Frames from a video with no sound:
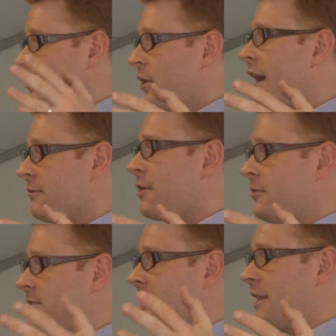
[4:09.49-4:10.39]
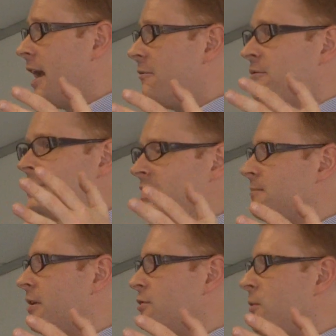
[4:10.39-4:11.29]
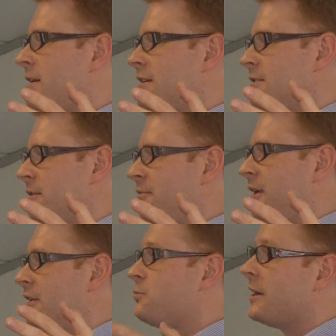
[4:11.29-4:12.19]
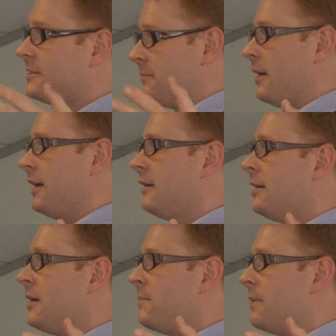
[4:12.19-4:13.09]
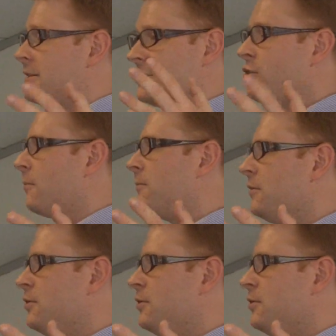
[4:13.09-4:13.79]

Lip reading: your can of Coke sitting there for 6 months waiting to be filled is wasting money, because it's not.